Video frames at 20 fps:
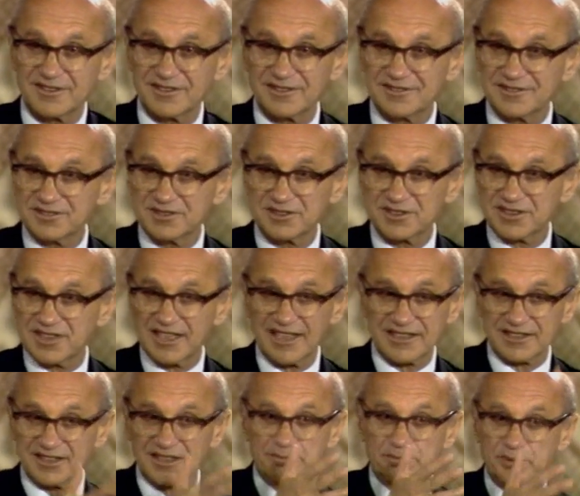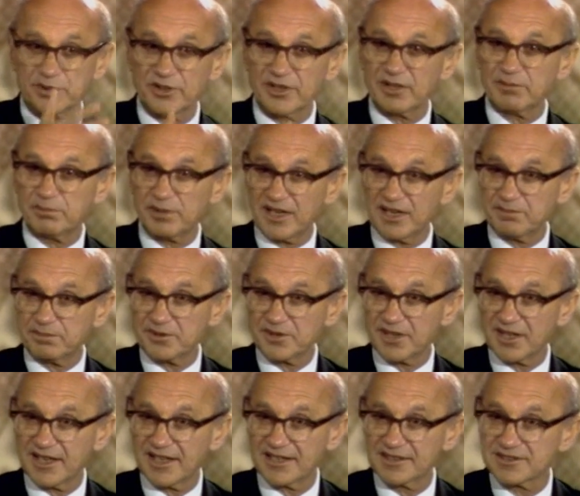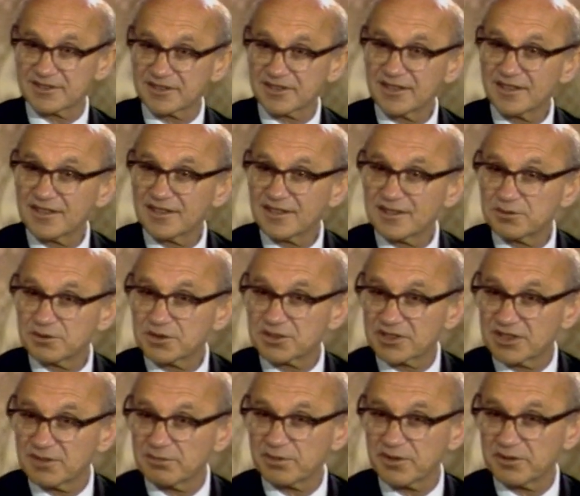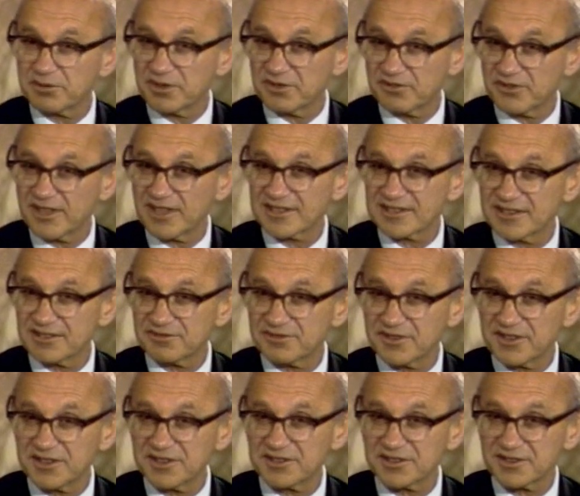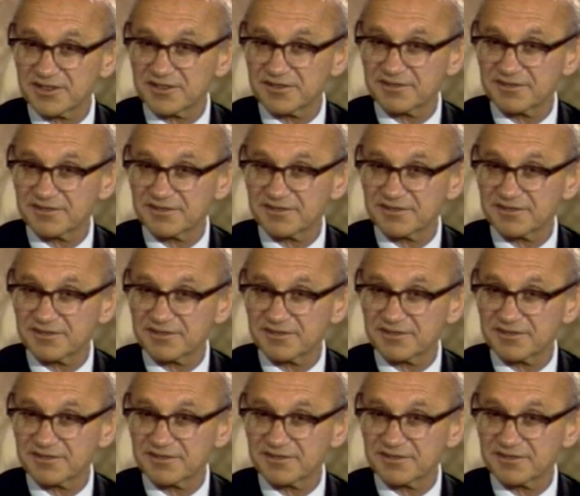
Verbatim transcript: You're taxing purely paper gains, which simply reflect inflation.